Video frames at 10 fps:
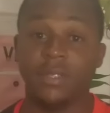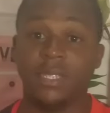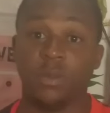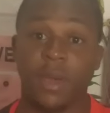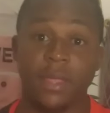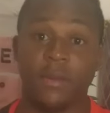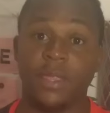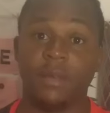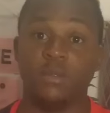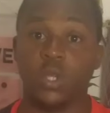The reason why I
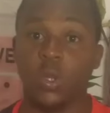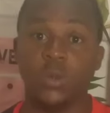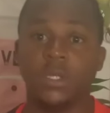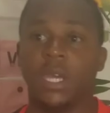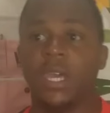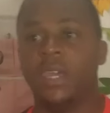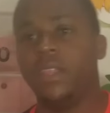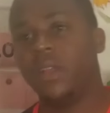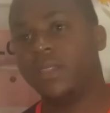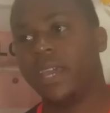want them to lose,
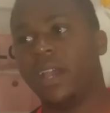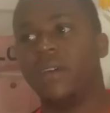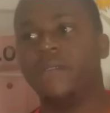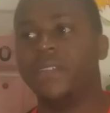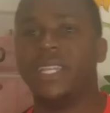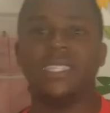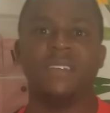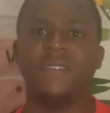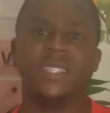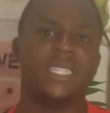you know, their confidence,
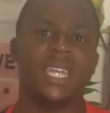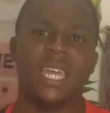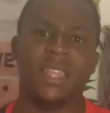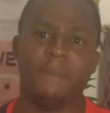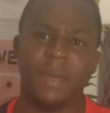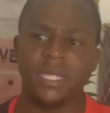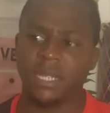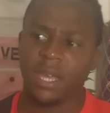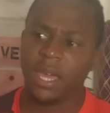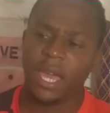if it's shaken a bit,
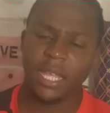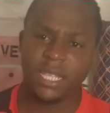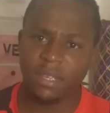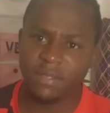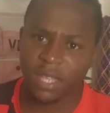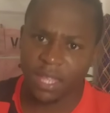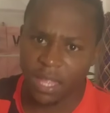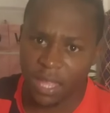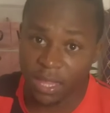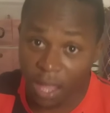it gives
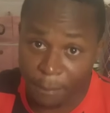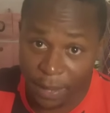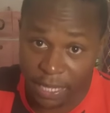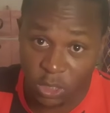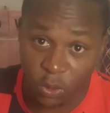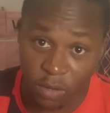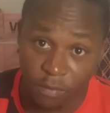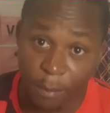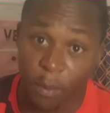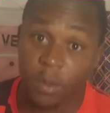an upper hand to
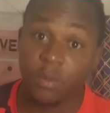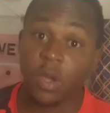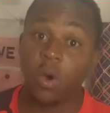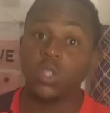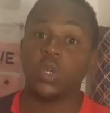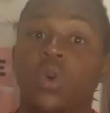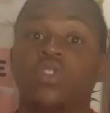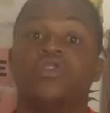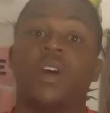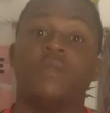Liverpool when we go
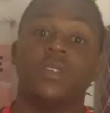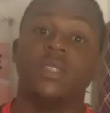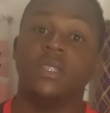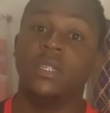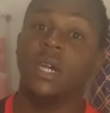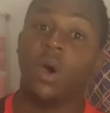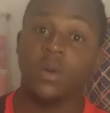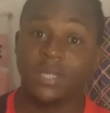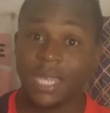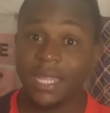Old Trafford
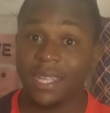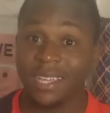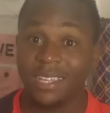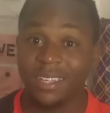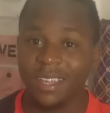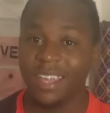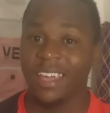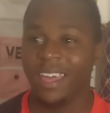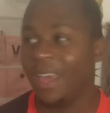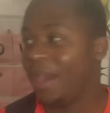on Sunday.
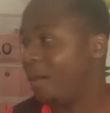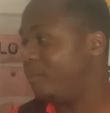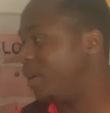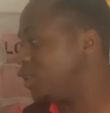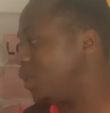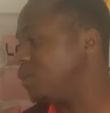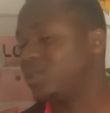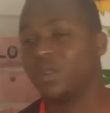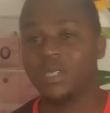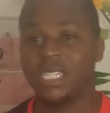But
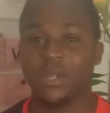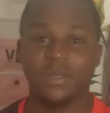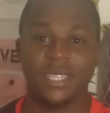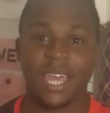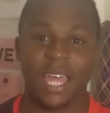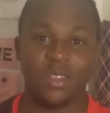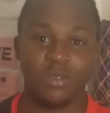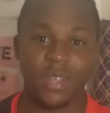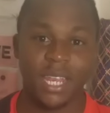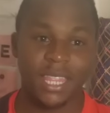also Chelsea are
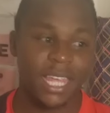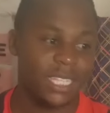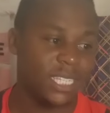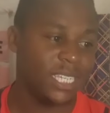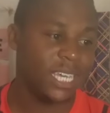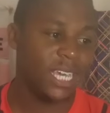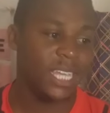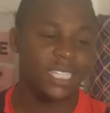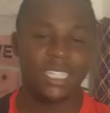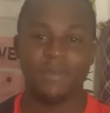not really that
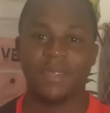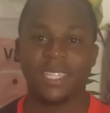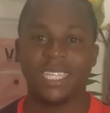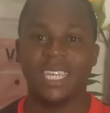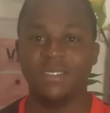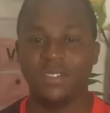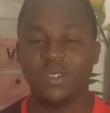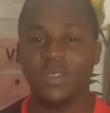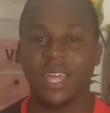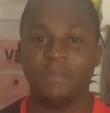team that gives
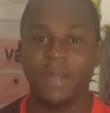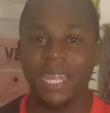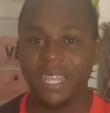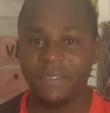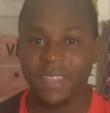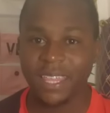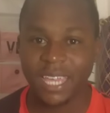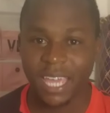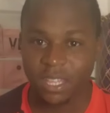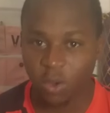you that belief that
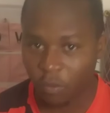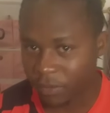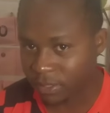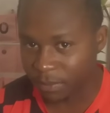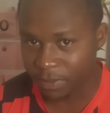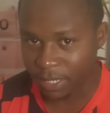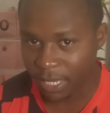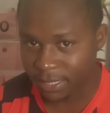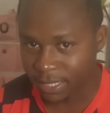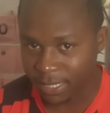they can offer something
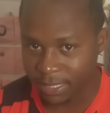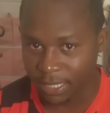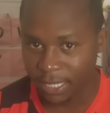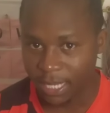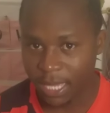exciting.